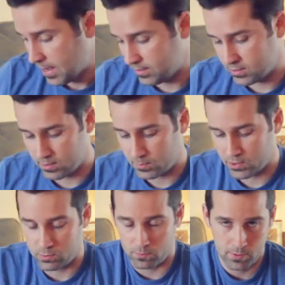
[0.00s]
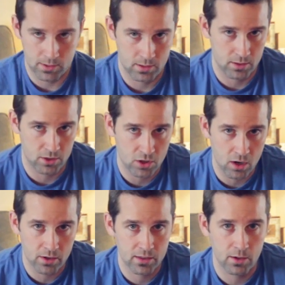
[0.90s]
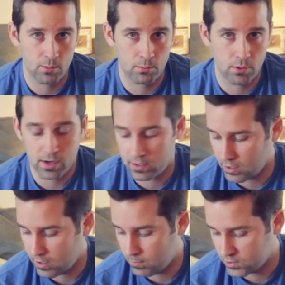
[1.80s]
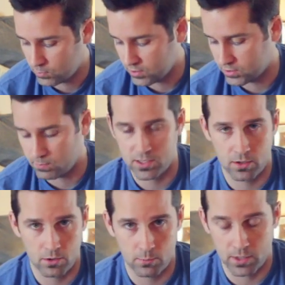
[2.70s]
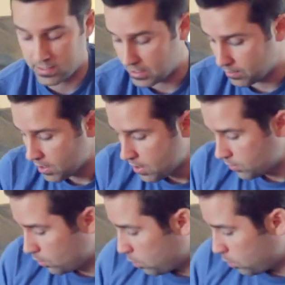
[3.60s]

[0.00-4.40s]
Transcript: and the zippers were pieces of junk. They would break, as well as the material breakdown. The